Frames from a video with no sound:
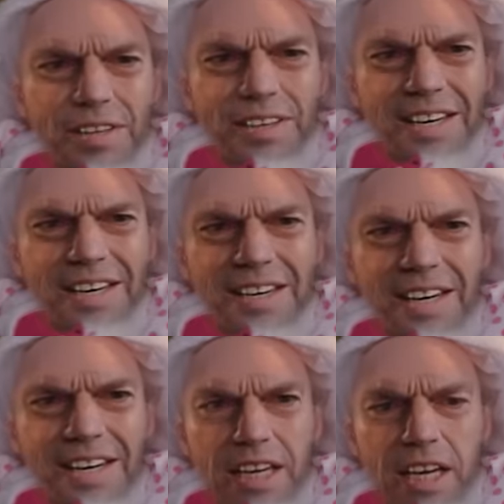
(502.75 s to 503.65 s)
he's
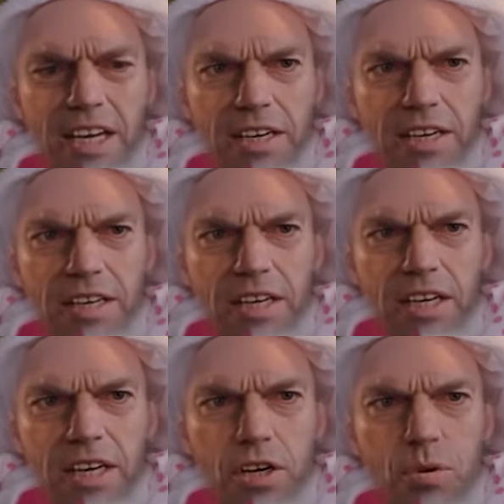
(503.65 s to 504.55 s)
the king.
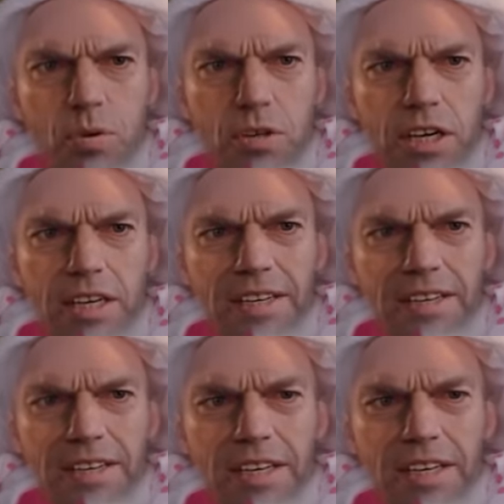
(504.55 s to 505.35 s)
And he's